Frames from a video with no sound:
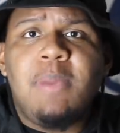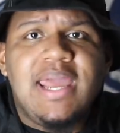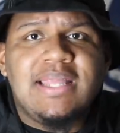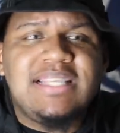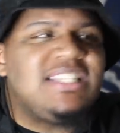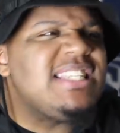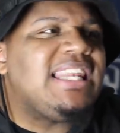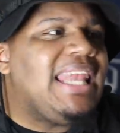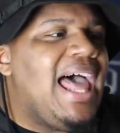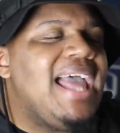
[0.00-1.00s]
nobody.
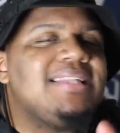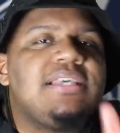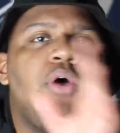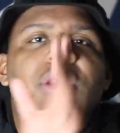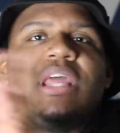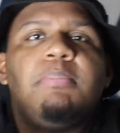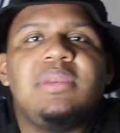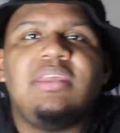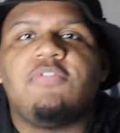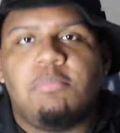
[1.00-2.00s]
Just line Tony
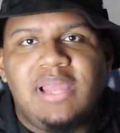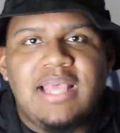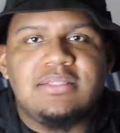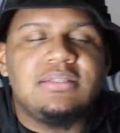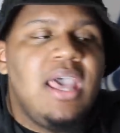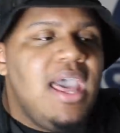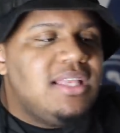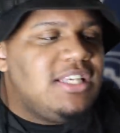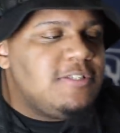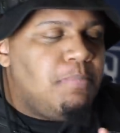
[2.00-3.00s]
up in different places.
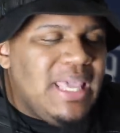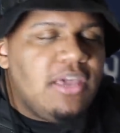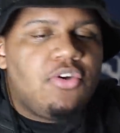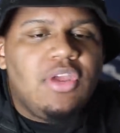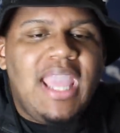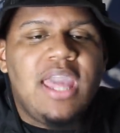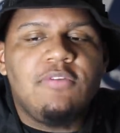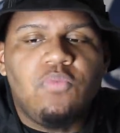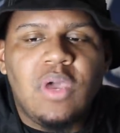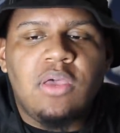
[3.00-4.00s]
Just be
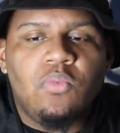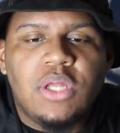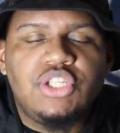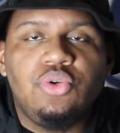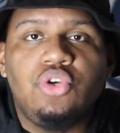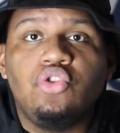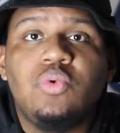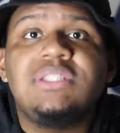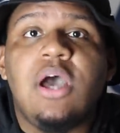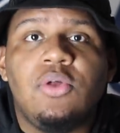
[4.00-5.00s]
creative with what you do
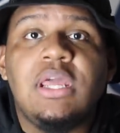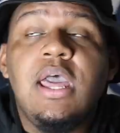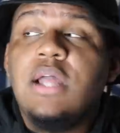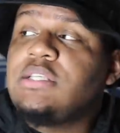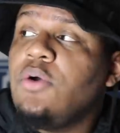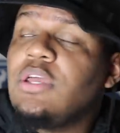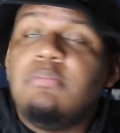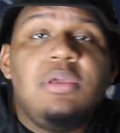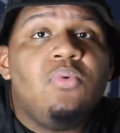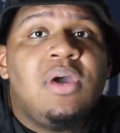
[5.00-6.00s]
with Tony. Tony
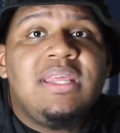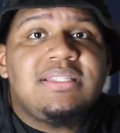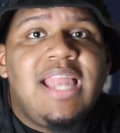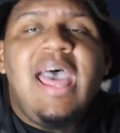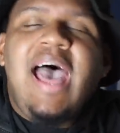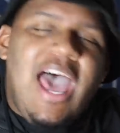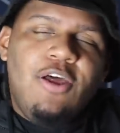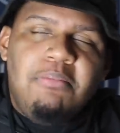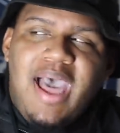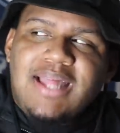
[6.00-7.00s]
could be one of your slot. I
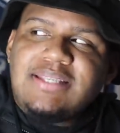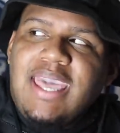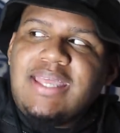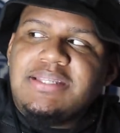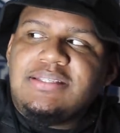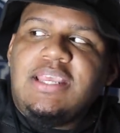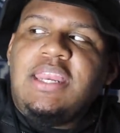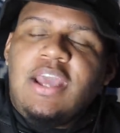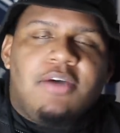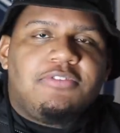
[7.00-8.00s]
don't mind taking
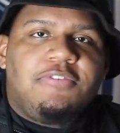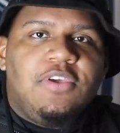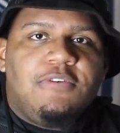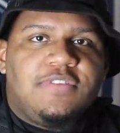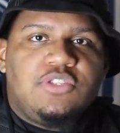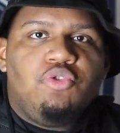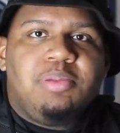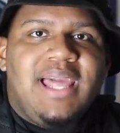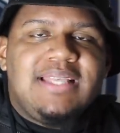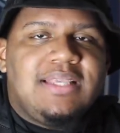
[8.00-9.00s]
CD off the field for two
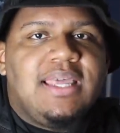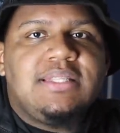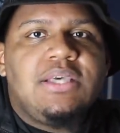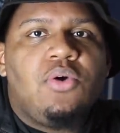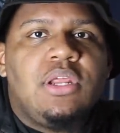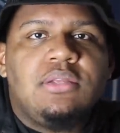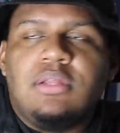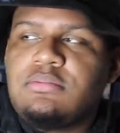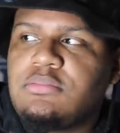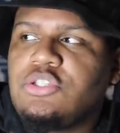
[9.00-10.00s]
plays to get Tony
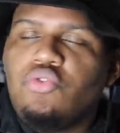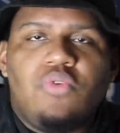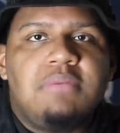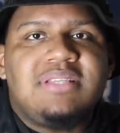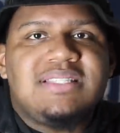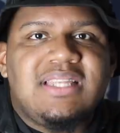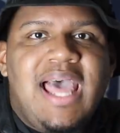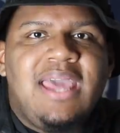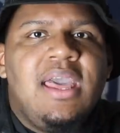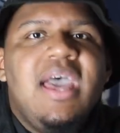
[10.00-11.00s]
two reps at
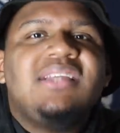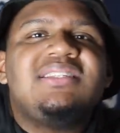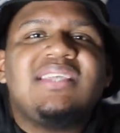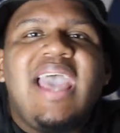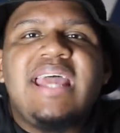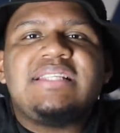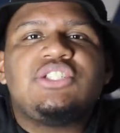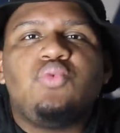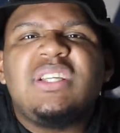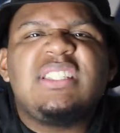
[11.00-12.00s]
slot, just to kind of
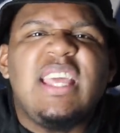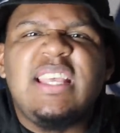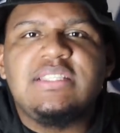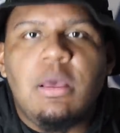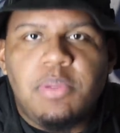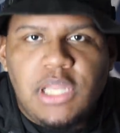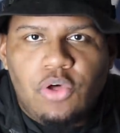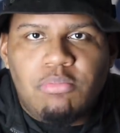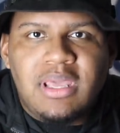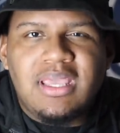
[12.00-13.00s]
switch things up a
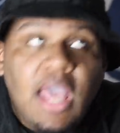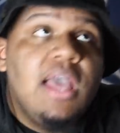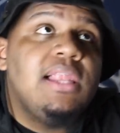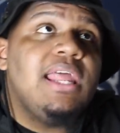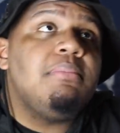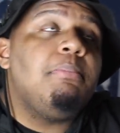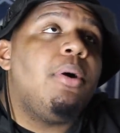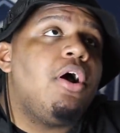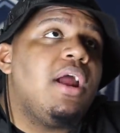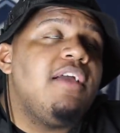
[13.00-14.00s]
little bit. Let me
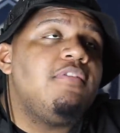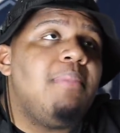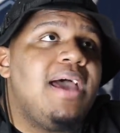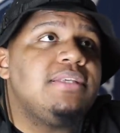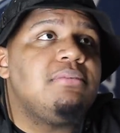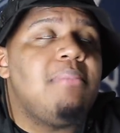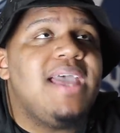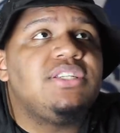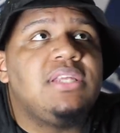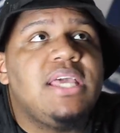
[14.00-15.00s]
borrow everybody's
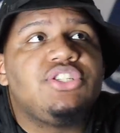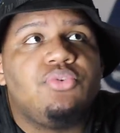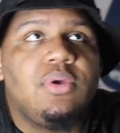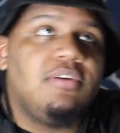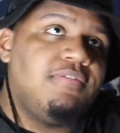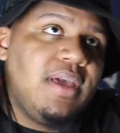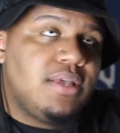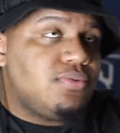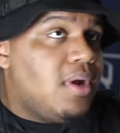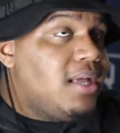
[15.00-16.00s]
imagination real
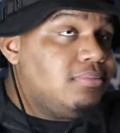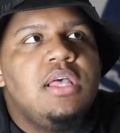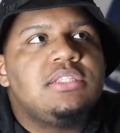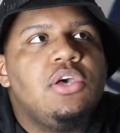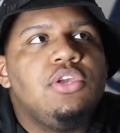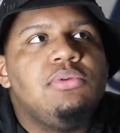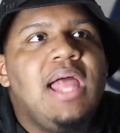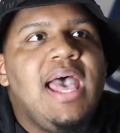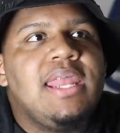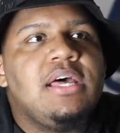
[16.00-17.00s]
fast, right? So you
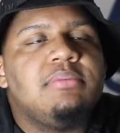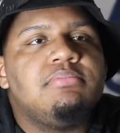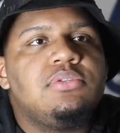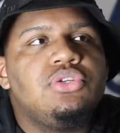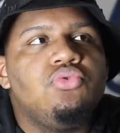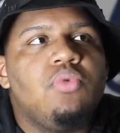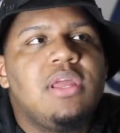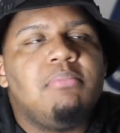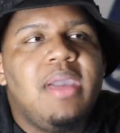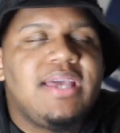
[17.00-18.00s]
line up two
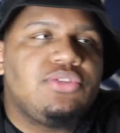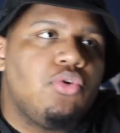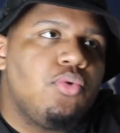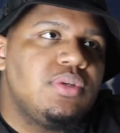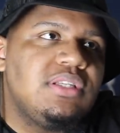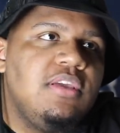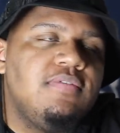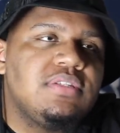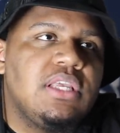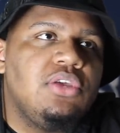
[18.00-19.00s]
running backs, three
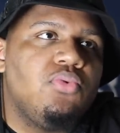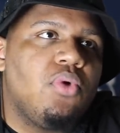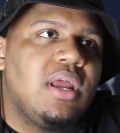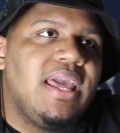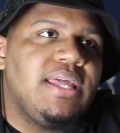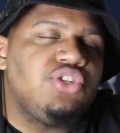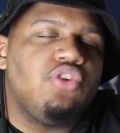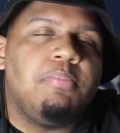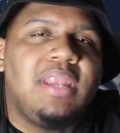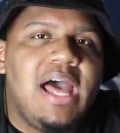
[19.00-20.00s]
receivers, and you run a
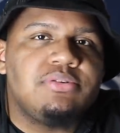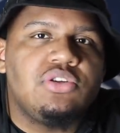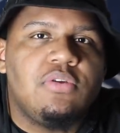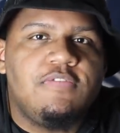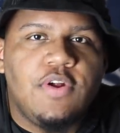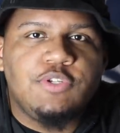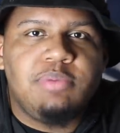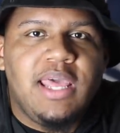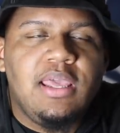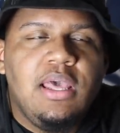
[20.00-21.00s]
triple option on the
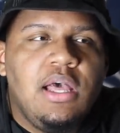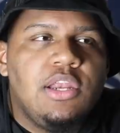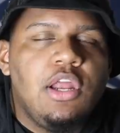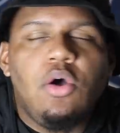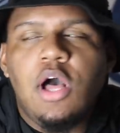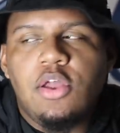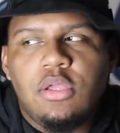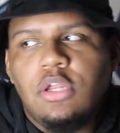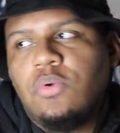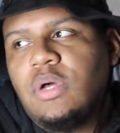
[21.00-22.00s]
first play. No
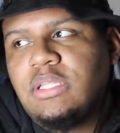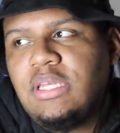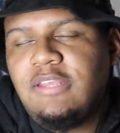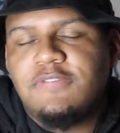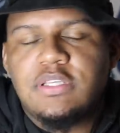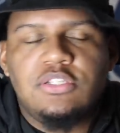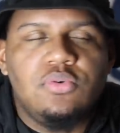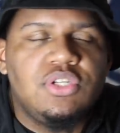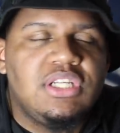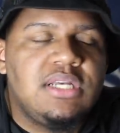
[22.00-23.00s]
huddle. You don't want the defense
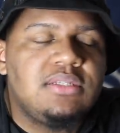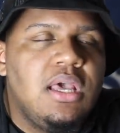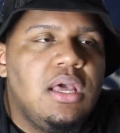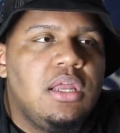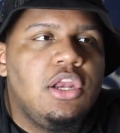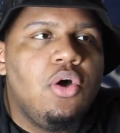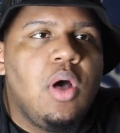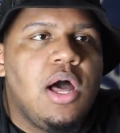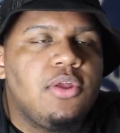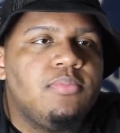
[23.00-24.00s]
to adjust.
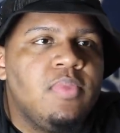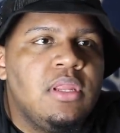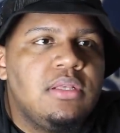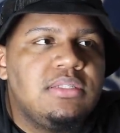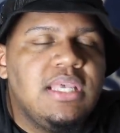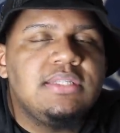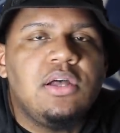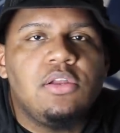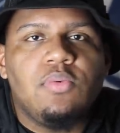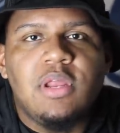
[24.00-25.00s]
No huddle.
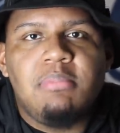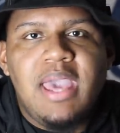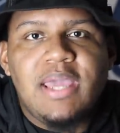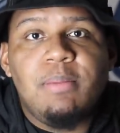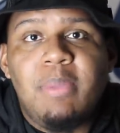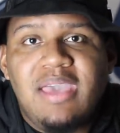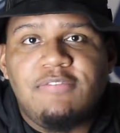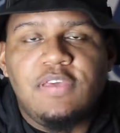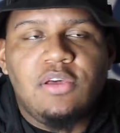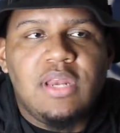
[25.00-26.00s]
Zeke's the only running back in the
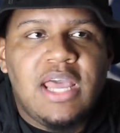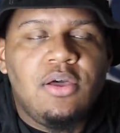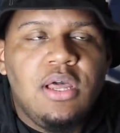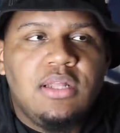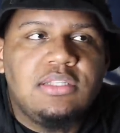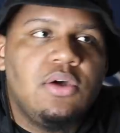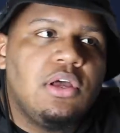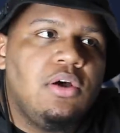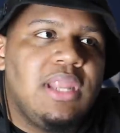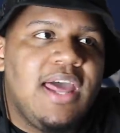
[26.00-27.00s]
backfield now.
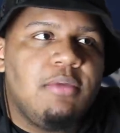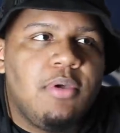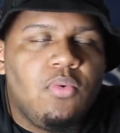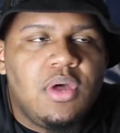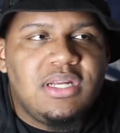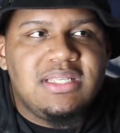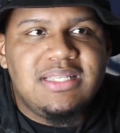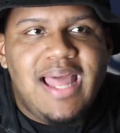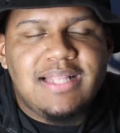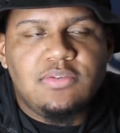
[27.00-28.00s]
Tony go line up at one of the
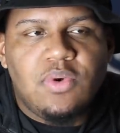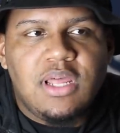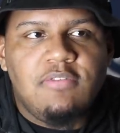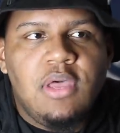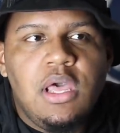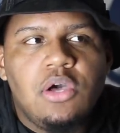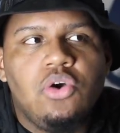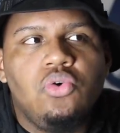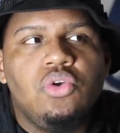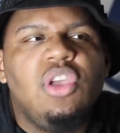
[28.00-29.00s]
slots or whatever.
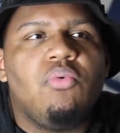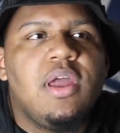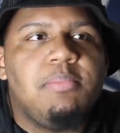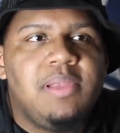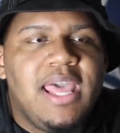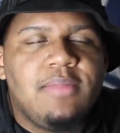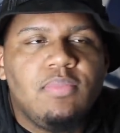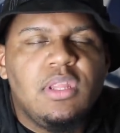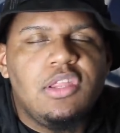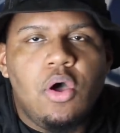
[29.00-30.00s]
Cool. You run a play.
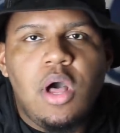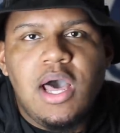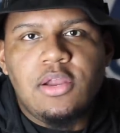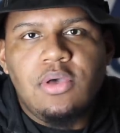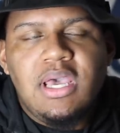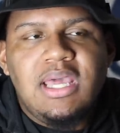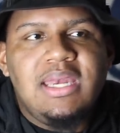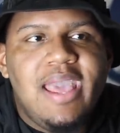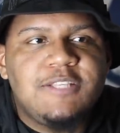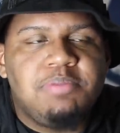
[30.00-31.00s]
No huddle.
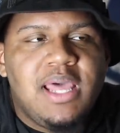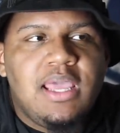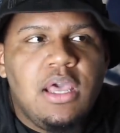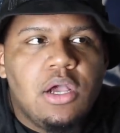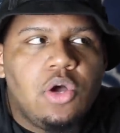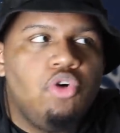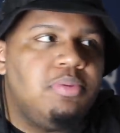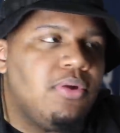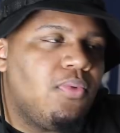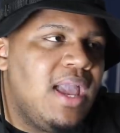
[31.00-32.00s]
Next play.
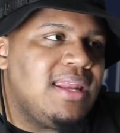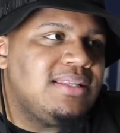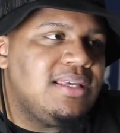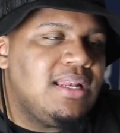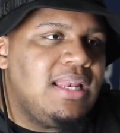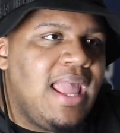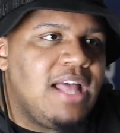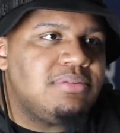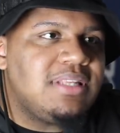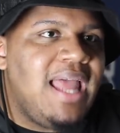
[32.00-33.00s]
Coop then ran into the
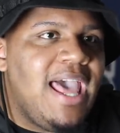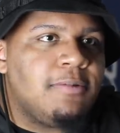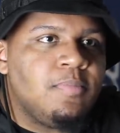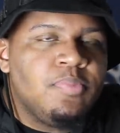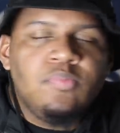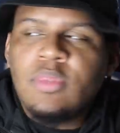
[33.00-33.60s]
damn slot.